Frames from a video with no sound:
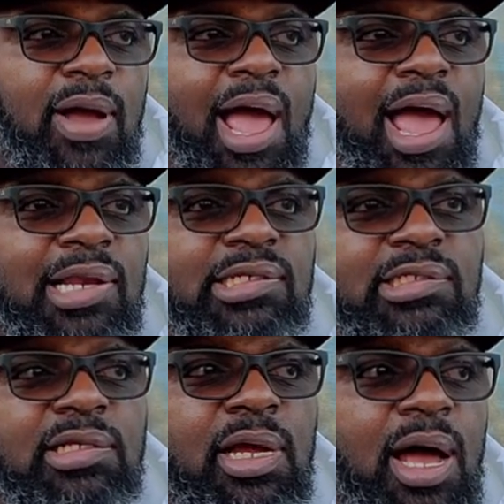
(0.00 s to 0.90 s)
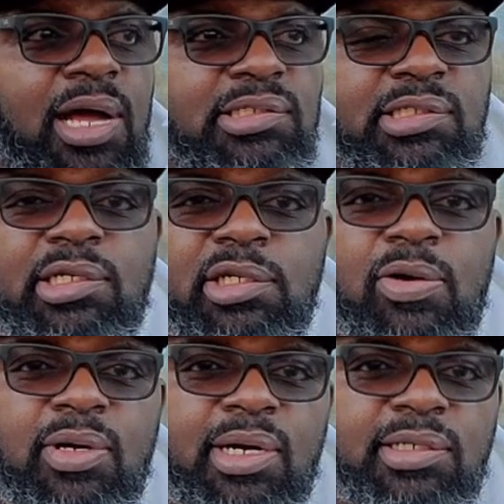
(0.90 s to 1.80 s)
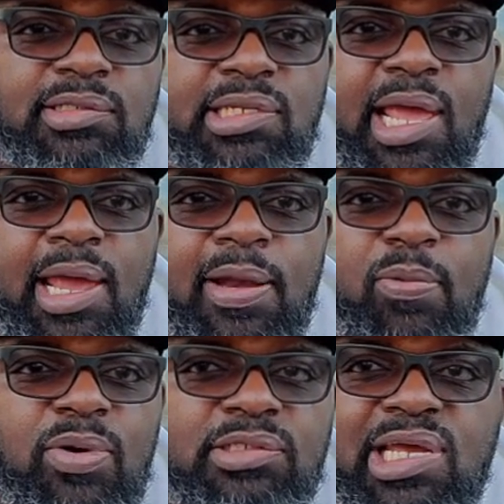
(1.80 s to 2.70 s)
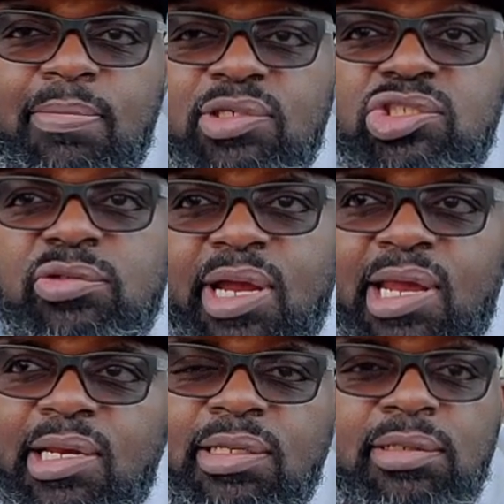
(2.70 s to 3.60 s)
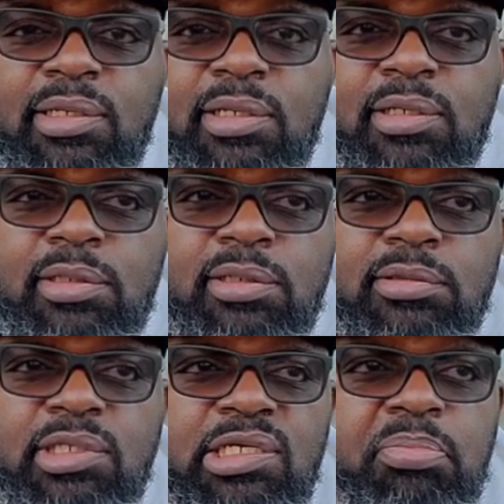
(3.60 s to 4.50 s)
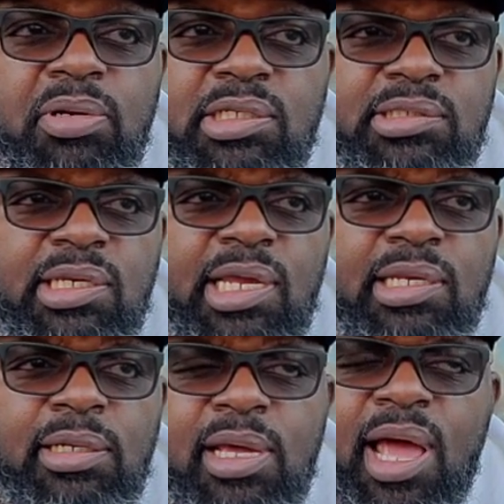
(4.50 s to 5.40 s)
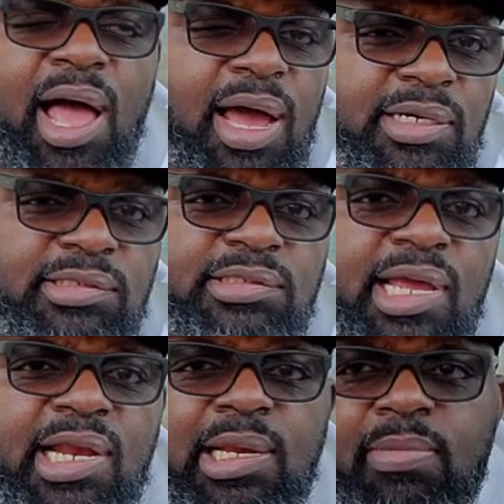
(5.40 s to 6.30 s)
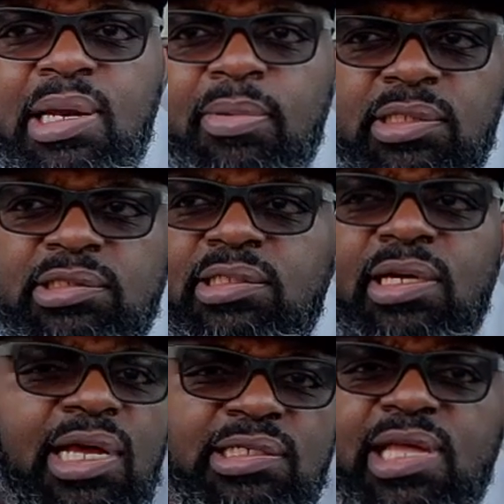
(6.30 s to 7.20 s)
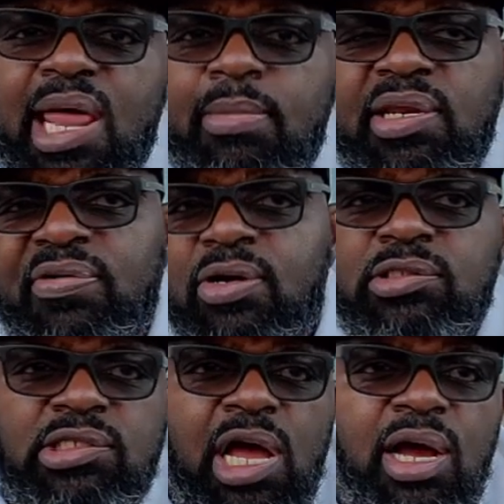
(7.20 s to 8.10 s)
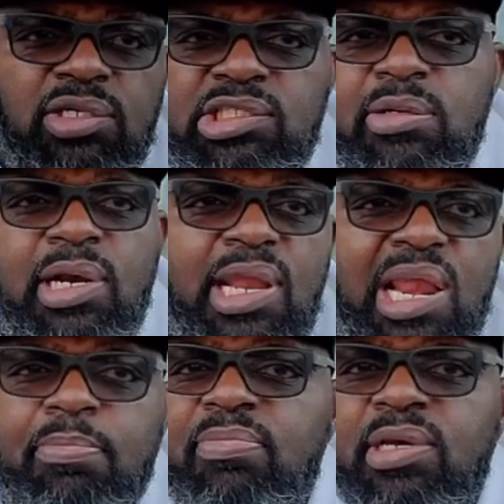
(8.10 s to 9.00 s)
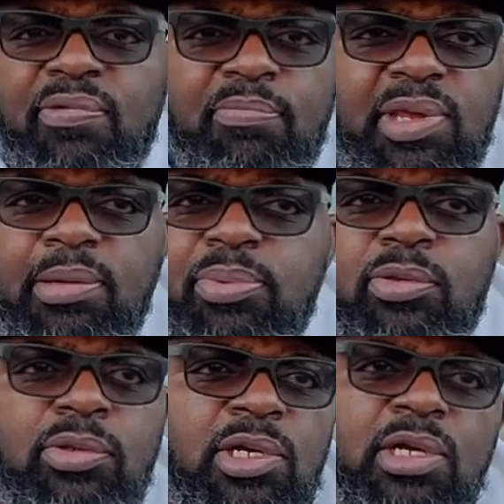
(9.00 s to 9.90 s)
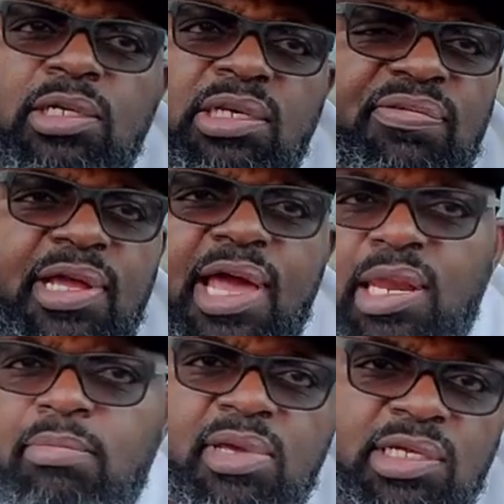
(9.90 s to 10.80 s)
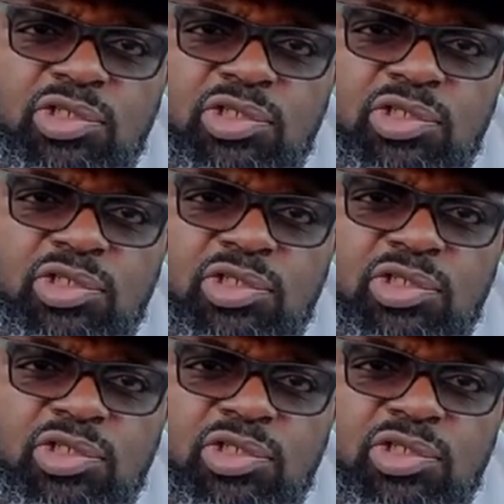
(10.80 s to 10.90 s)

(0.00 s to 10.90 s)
I just honestly don't understand what type of training these police are getting. I understand that being a police, it's got to be a difficult job. You deal with a lot of different people, different elements.